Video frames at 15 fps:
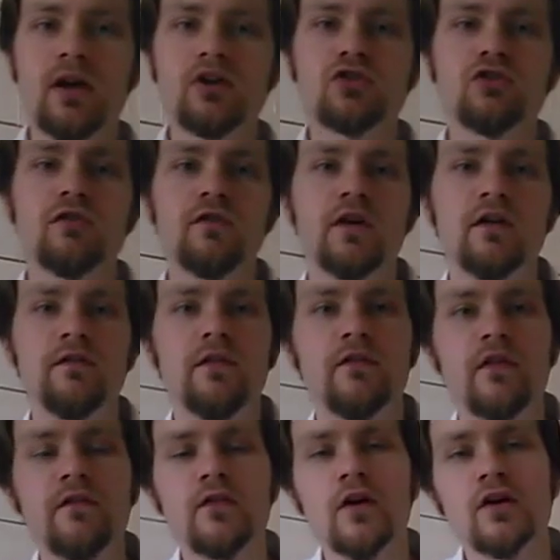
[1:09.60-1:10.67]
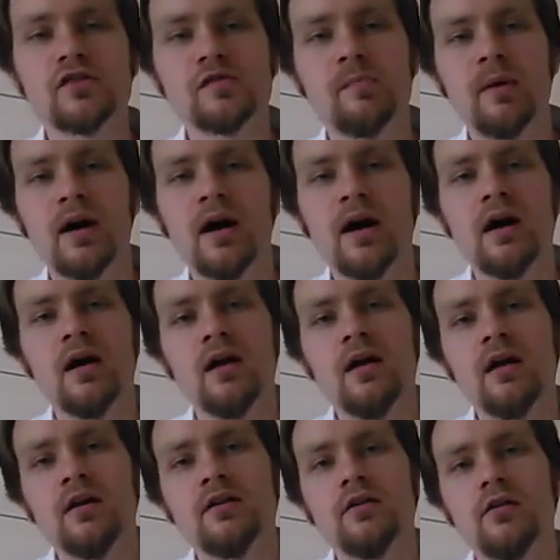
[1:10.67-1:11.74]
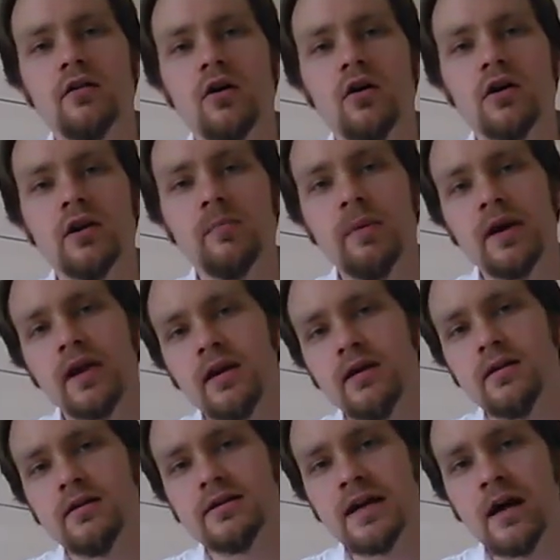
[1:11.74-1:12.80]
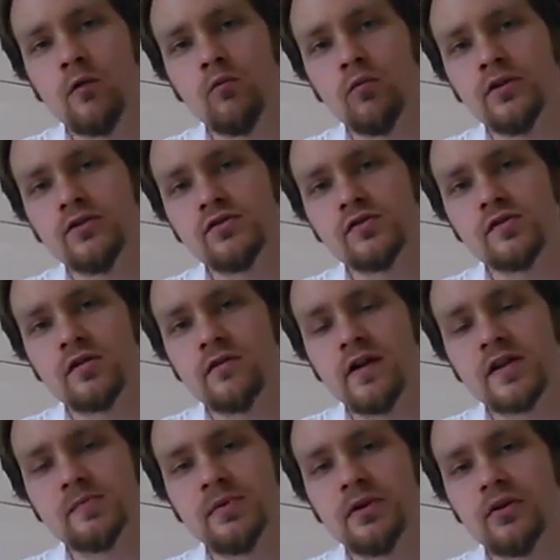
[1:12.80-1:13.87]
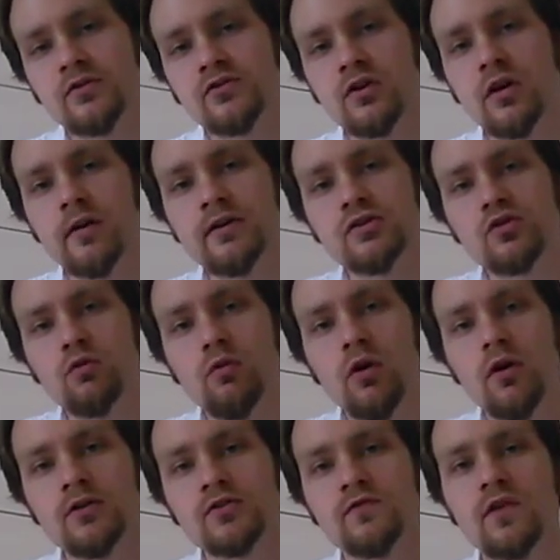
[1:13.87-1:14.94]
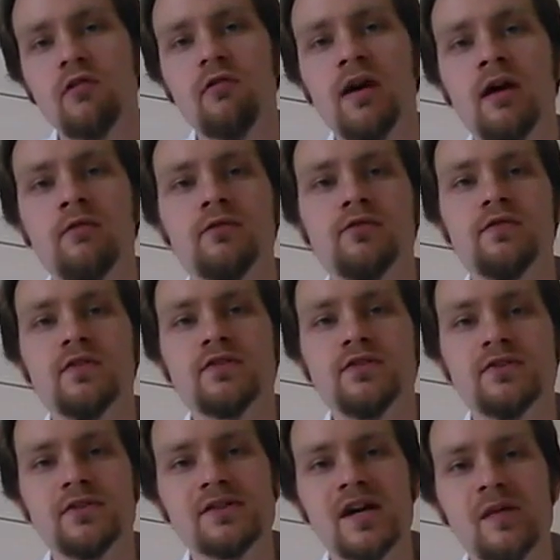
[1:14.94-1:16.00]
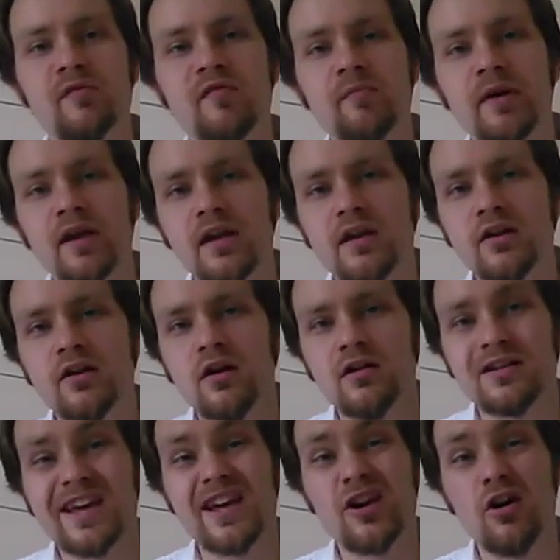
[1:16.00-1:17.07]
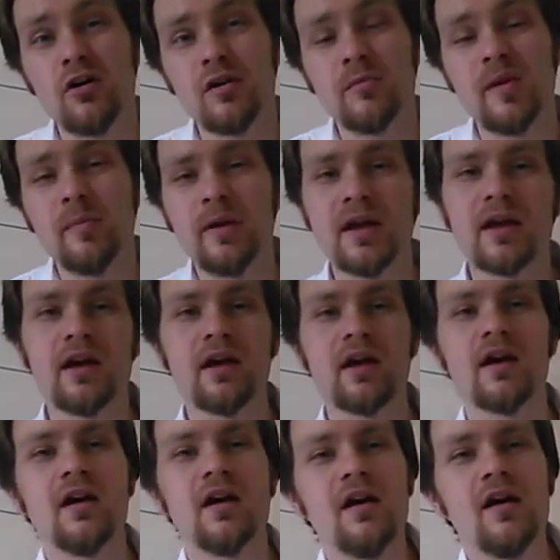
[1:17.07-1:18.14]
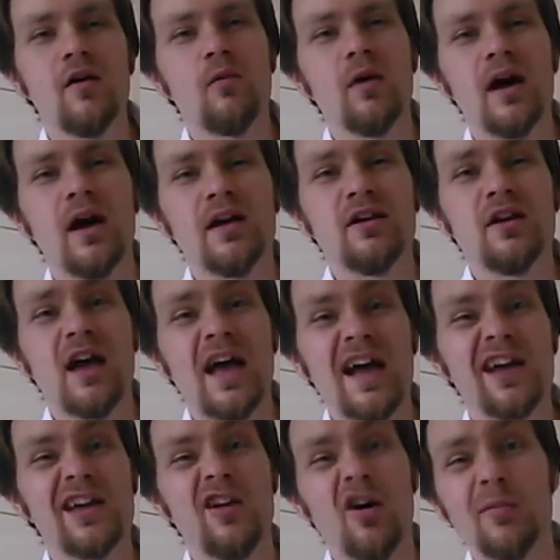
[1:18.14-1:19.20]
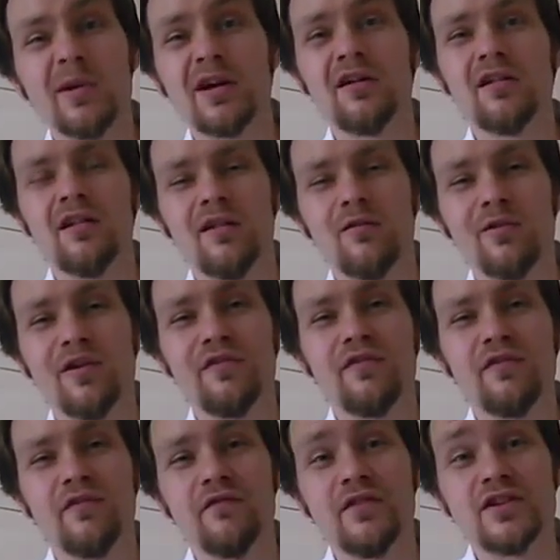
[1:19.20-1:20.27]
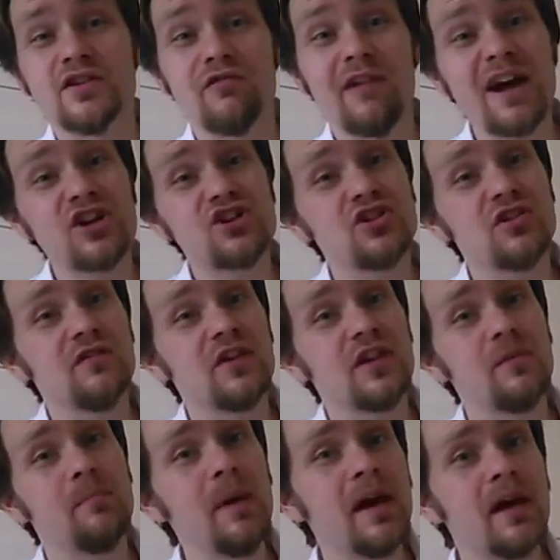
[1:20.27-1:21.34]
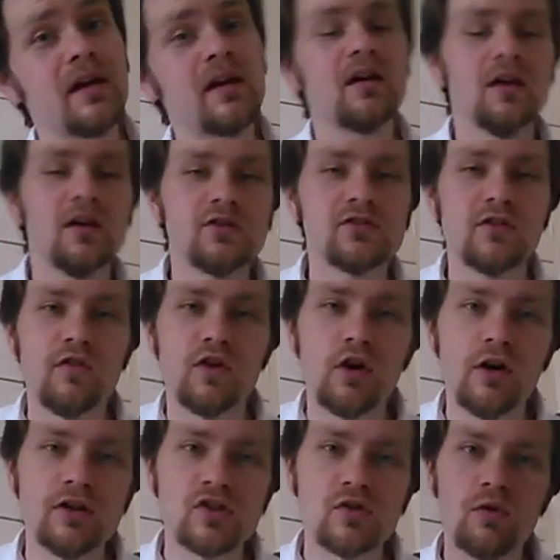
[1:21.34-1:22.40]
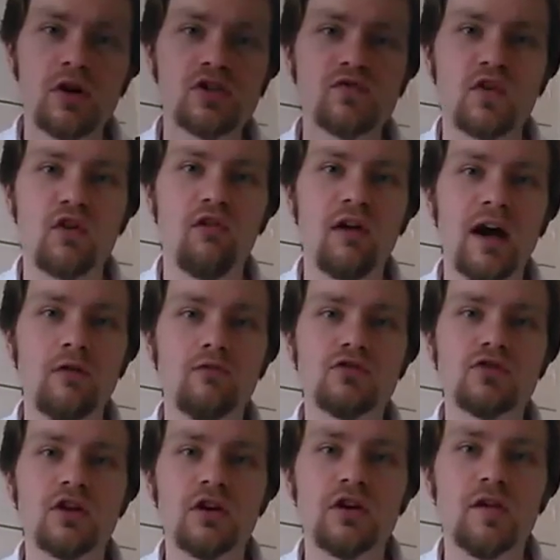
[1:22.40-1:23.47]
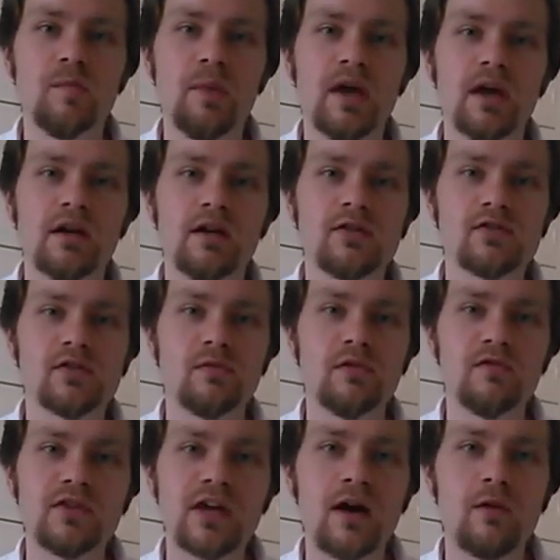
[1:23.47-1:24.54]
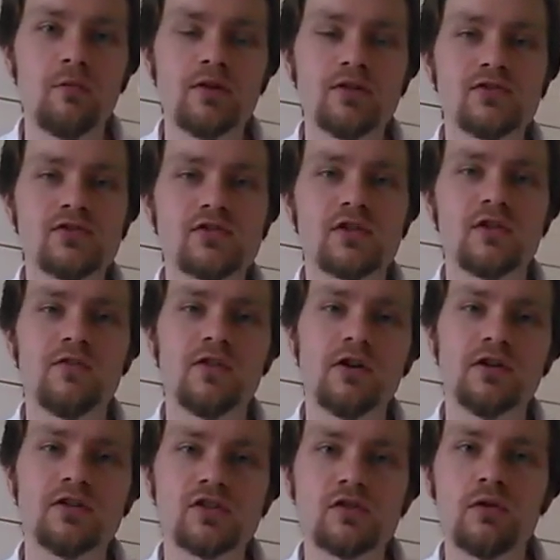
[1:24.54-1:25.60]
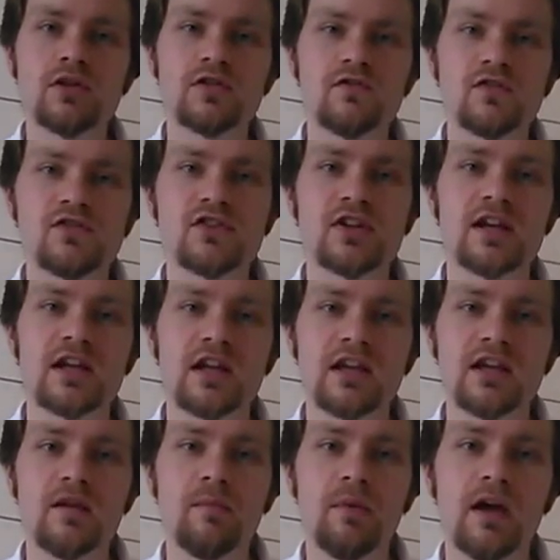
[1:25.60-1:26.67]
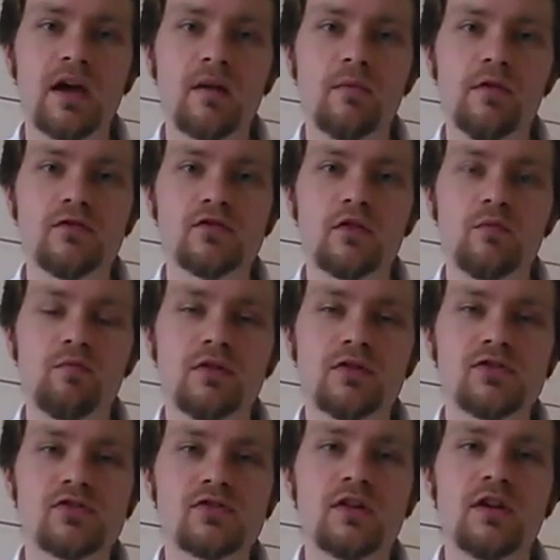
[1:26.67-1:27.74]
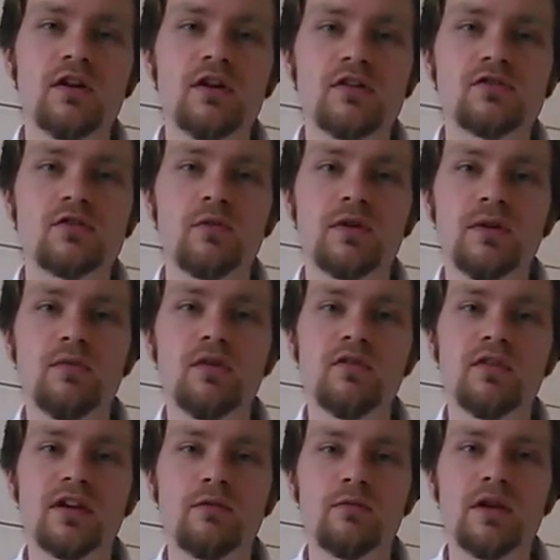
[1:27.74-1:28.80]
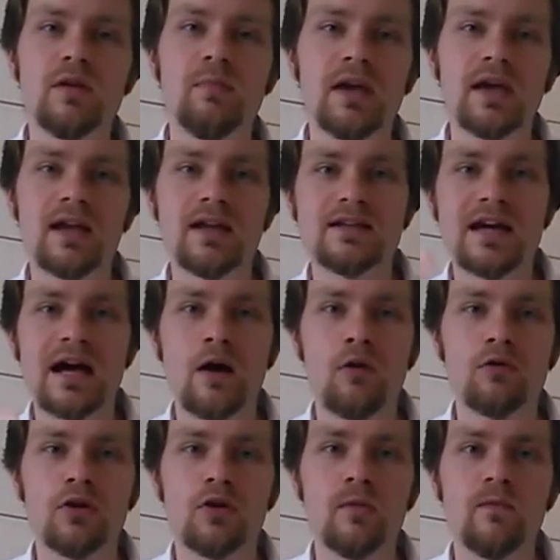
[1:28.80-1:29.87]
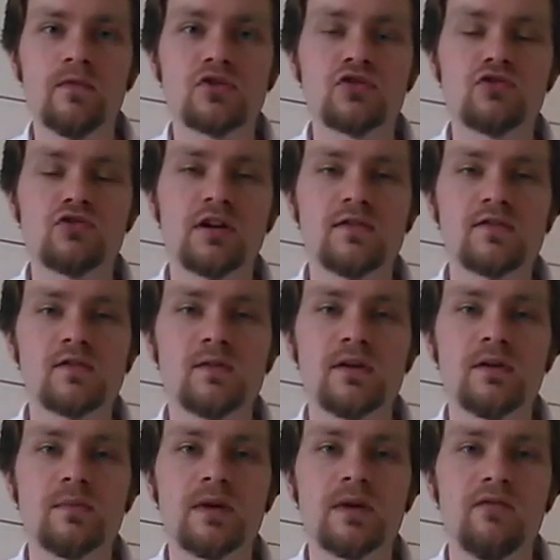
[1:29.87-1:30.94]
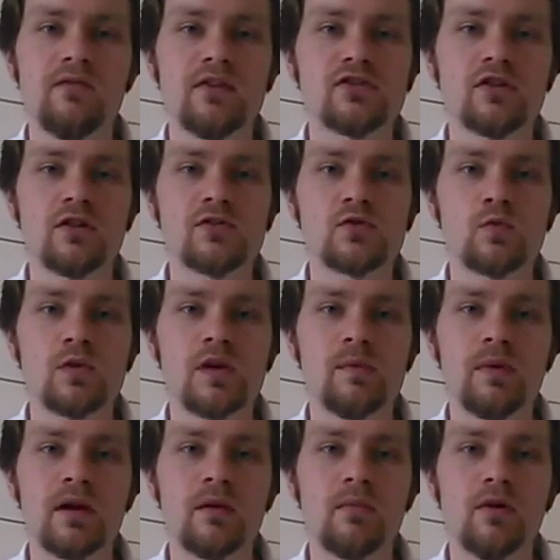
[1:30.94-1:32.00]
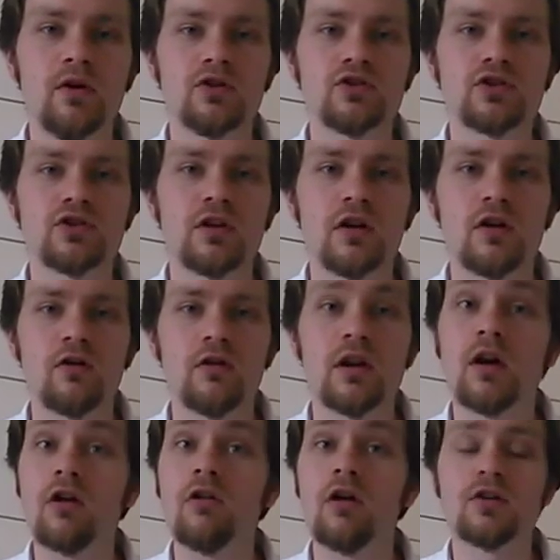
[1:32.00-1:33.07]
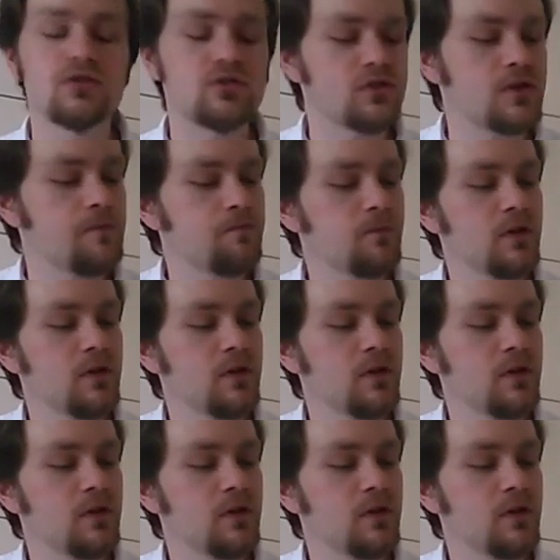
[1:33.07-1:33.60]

Make sure that for the first bar you're only picking downwards. That's because you're going towards the ground. This is a type of picking called economy picking, where you're economical with the direction that you pick. So if you're going towards the ground, your pick needs to move downwards. If you're going towards the ceiling, your pick moves upwards. So when you're picking down and up the strings, you end up getting this sort of sweeping motion of going across.